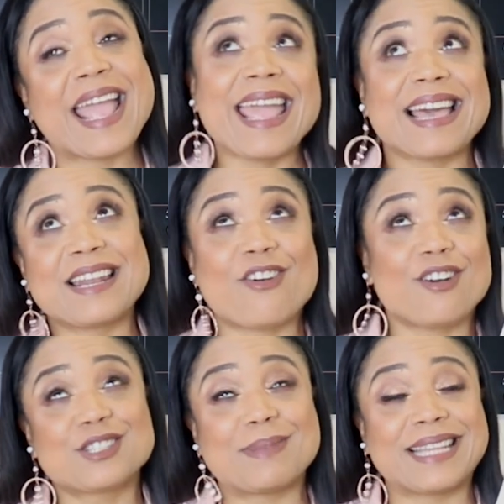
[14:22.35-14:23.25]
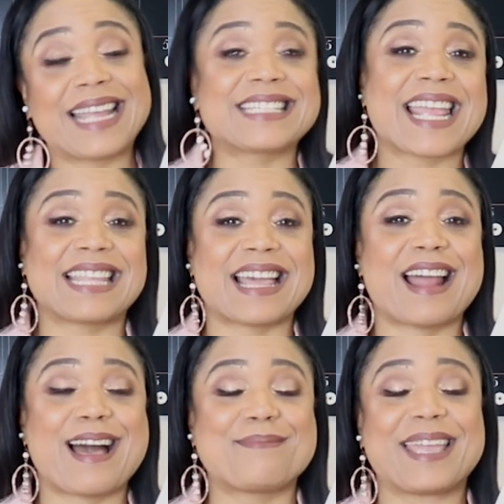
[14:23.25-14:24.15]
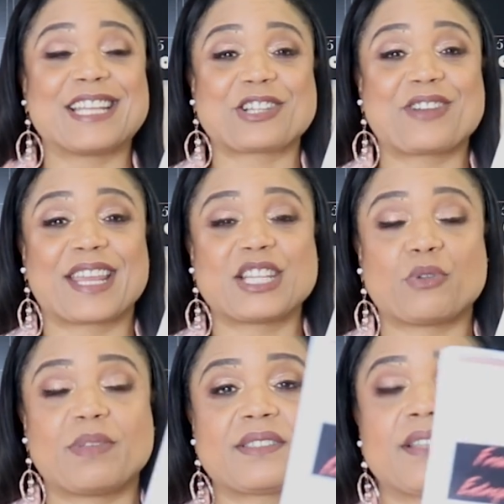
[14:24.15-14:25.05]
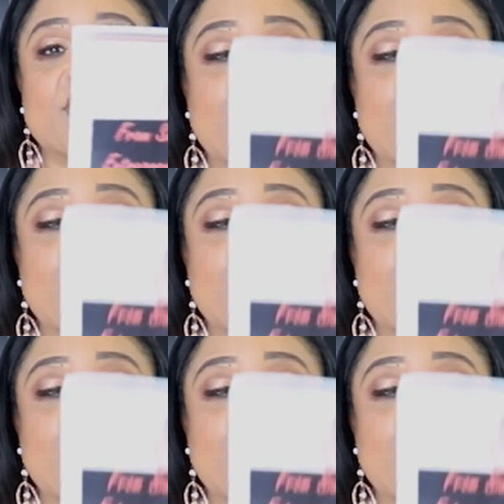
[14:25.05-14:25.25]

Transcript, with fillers: and ultimately taking that hobby and turning it into a business.